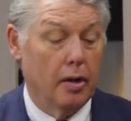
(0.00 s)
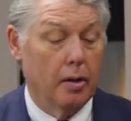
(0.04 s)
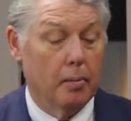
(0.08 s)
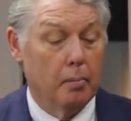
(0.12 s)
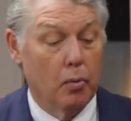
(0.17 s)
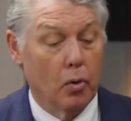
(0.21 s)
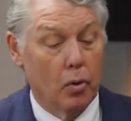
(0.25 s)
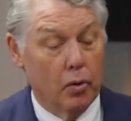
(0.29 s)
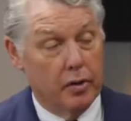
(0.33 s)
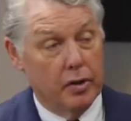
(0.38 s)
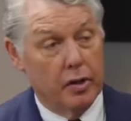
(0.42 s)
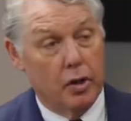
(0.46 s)

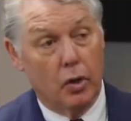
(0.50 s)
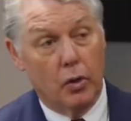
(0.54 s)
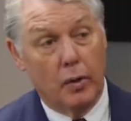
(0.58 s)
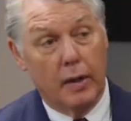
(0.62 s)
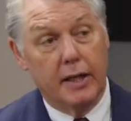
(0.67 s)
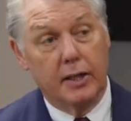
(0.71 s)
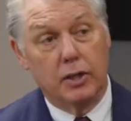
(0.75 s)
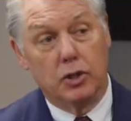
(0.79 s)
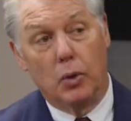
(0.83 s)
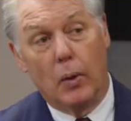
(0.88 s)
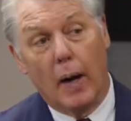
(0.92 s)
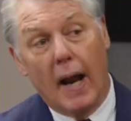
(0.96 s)
more that you're
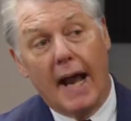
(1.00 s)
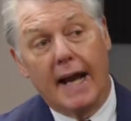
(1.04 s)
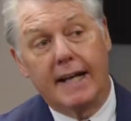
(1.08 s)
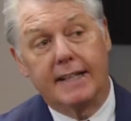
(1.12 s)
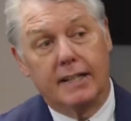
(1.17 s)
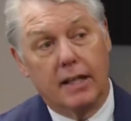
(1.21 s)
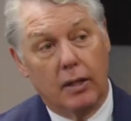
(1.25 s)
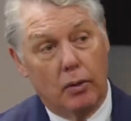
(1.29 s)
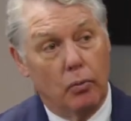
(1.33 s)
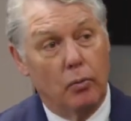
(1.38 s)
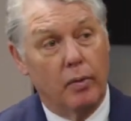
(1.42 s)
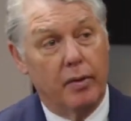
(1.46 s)

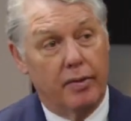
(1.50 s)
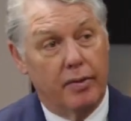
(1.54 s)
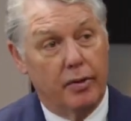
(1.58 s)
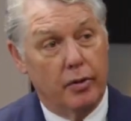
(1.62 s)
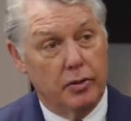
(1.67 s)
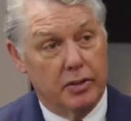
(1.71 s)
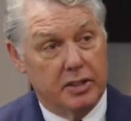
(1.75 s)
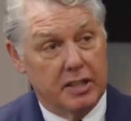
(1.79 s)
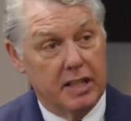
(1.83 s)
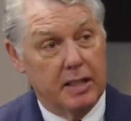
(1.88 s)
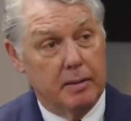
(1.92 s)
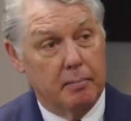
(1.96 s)
interacting with your
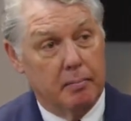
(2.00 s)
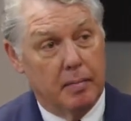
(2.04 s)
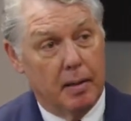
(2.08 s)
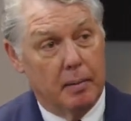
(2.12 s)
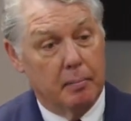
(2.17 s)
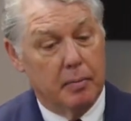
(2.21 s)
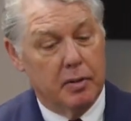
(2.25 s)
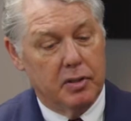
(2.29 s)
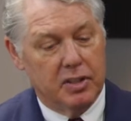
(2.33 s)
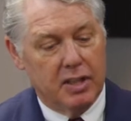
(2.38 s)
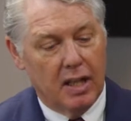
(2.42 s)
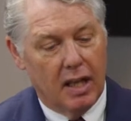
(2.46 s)
team
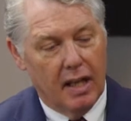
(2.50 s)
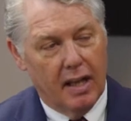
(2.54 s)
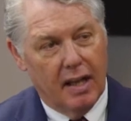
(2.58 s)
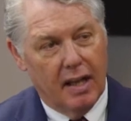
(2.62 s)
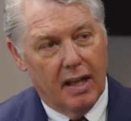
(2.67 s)
members,